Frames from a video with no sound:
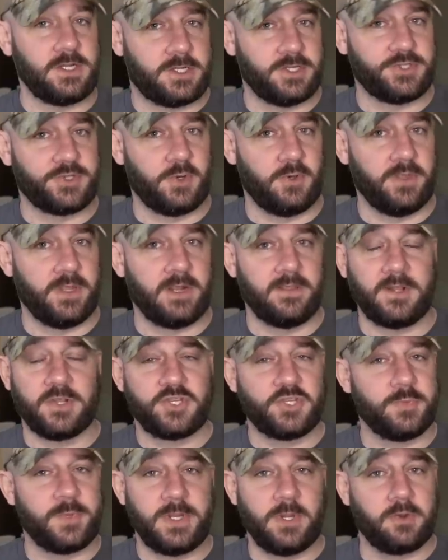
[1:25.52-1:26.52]
control there and there
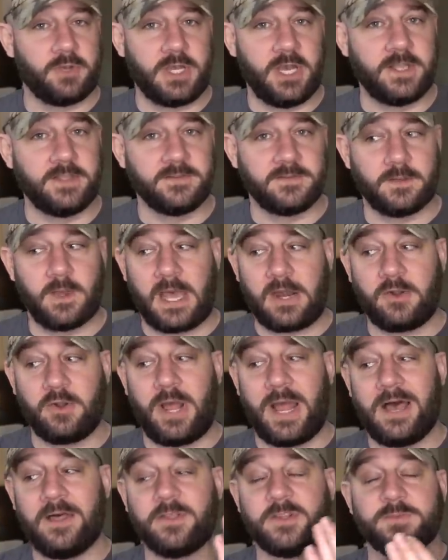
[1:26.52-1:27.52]
should be no guns, so I don't know
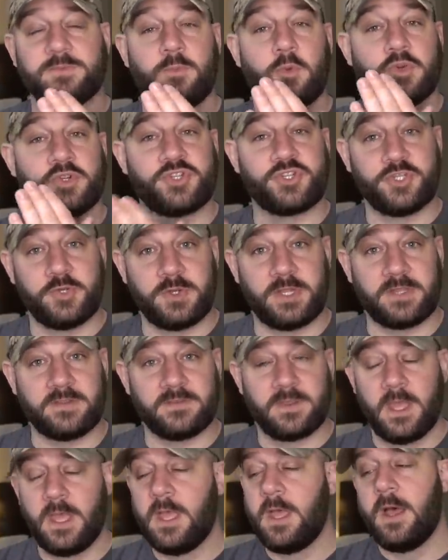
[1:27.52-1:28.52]
how there's more shootings.
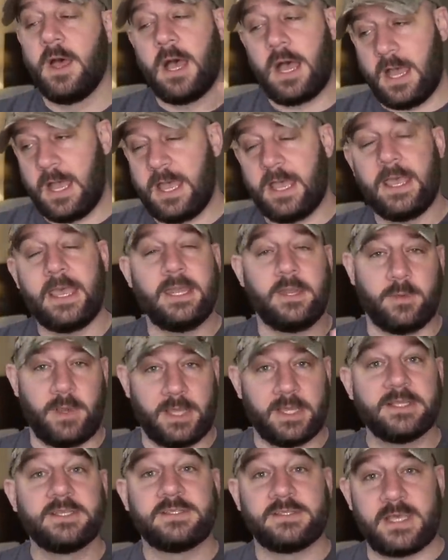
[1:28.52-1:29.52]
Anyway,
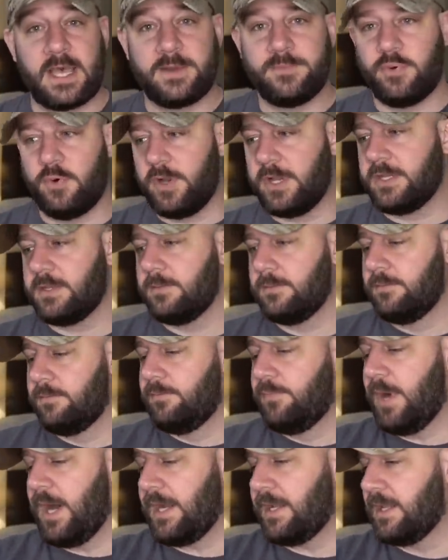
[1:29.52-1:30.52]
side point.
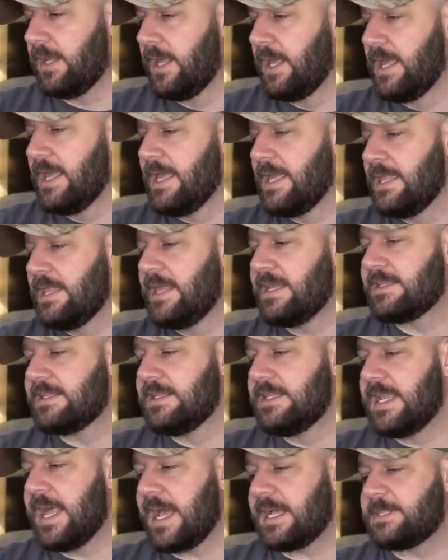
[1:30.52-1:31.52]
But this
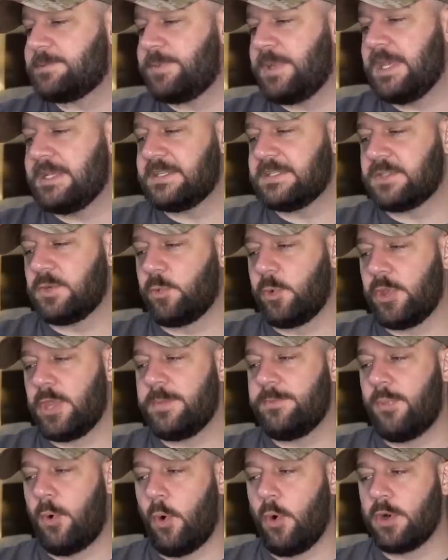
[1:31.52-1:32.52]
next piece is the really
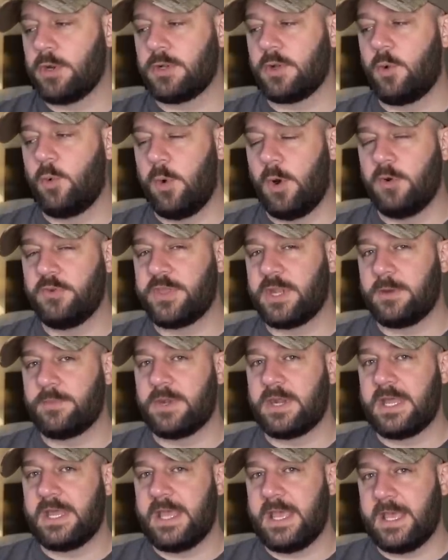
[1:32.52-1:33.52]
important quote that I'm
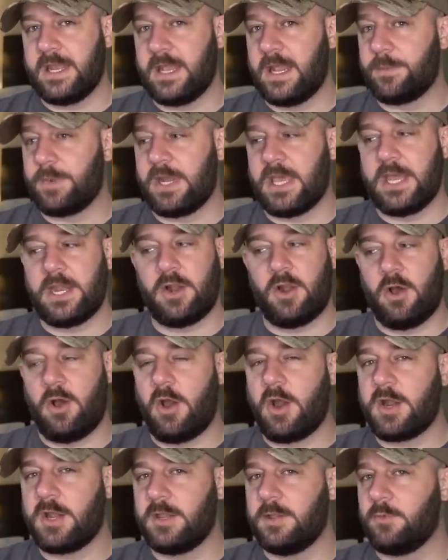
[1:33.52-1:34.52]
going to hit. I'm going to hit it
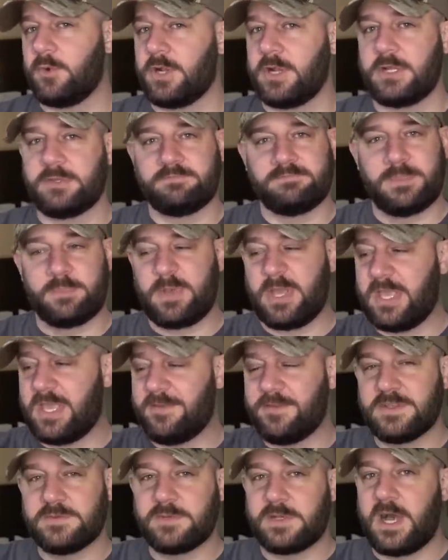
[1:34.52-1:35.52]
hard and then we're going to
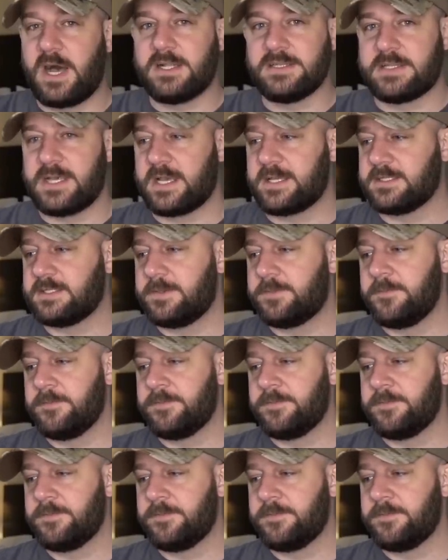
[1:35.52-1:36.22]
give you some context.